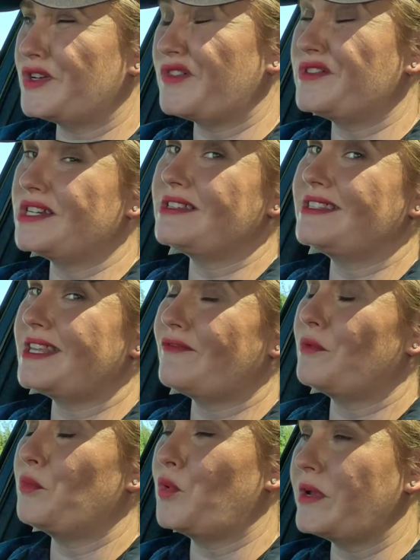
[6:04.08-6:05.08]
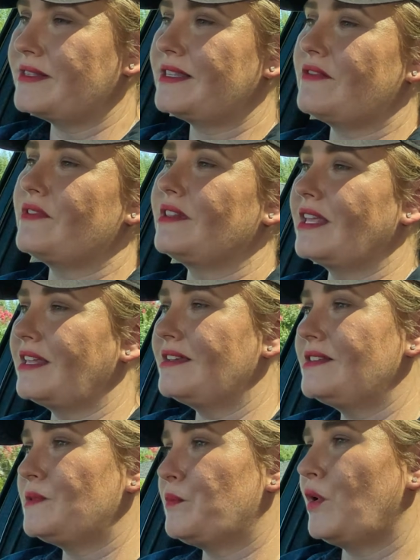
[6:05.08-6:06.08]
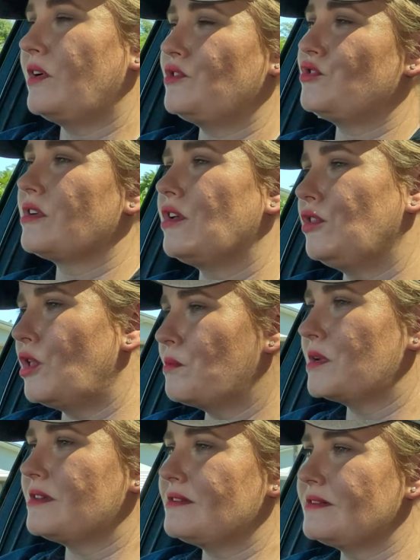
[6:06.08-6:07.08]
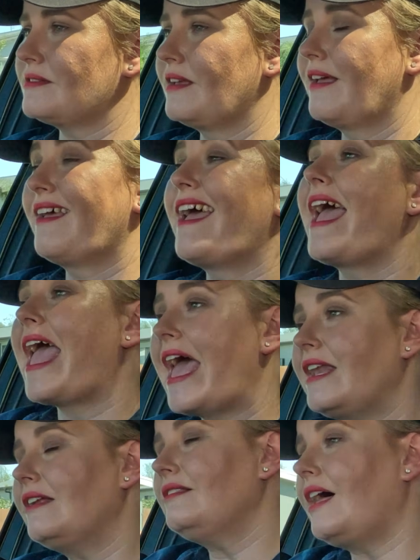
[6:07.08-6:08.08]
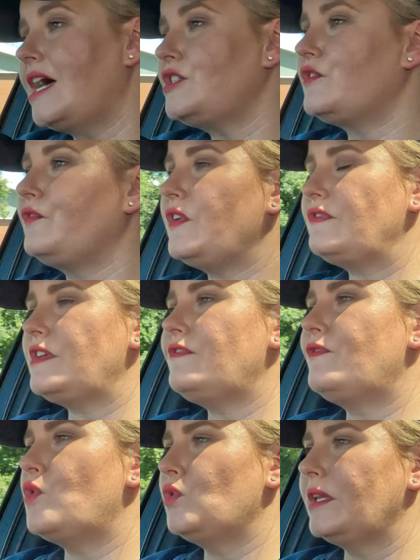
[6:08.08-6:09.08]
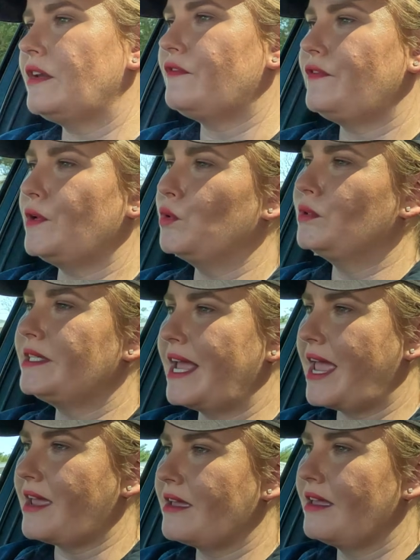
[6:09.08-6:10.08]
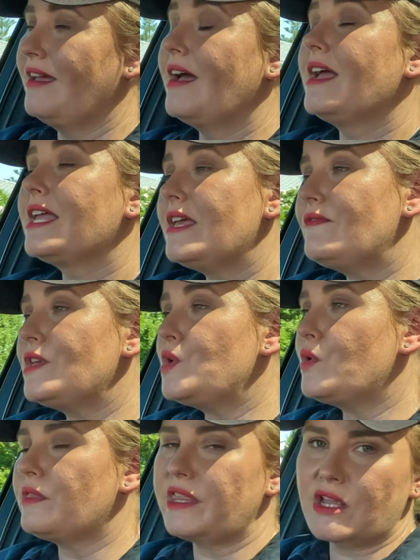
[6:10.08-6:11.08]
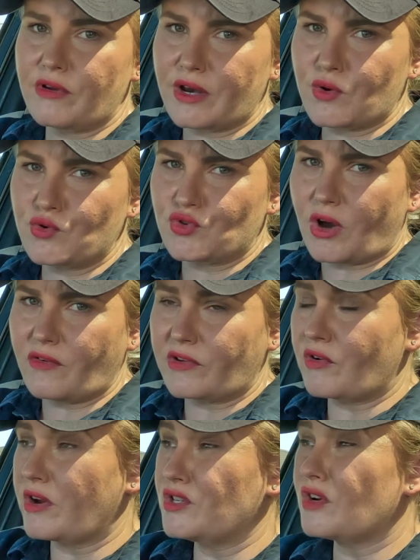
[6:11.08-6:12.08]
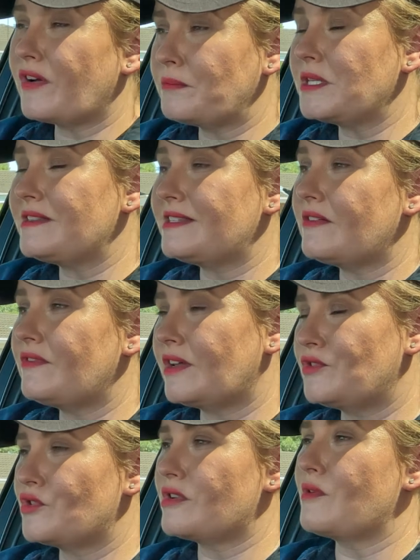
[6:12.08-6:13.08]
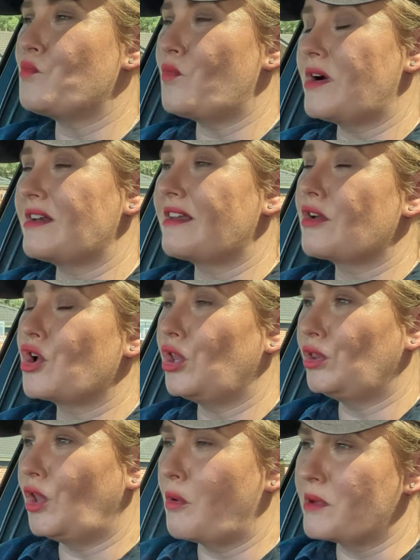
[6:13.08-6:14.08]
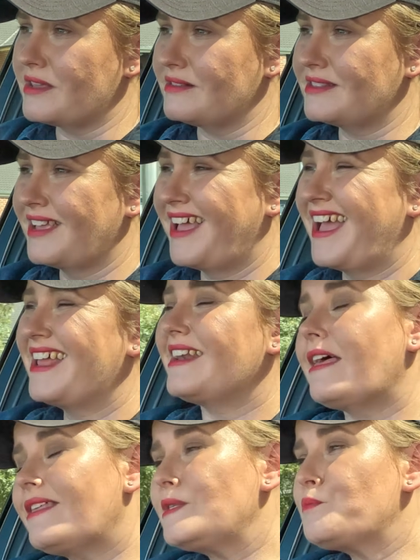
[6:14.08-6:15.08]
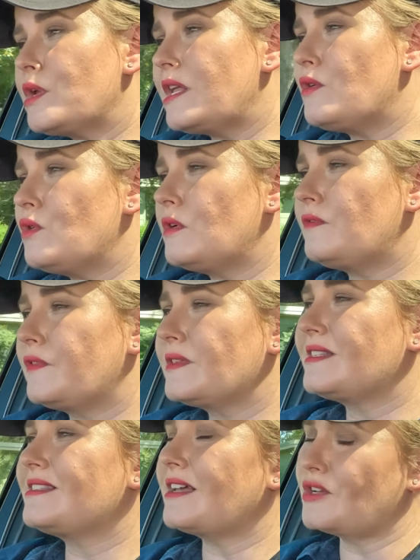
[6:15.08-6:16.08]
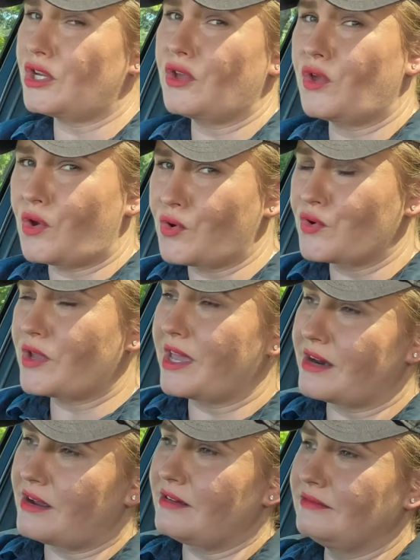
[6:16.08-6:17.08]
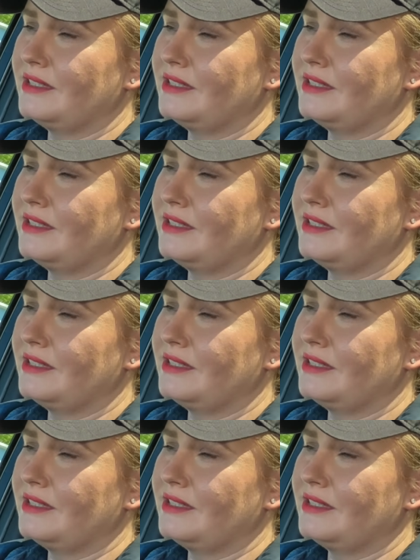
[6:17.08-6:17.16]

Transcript: of just 7.7 litres per 100 kilometres and a large 54-litre fuel tank, giving you a theoretical driving range of up to 701 kilometres. Now that's pretty good for such a go-getter.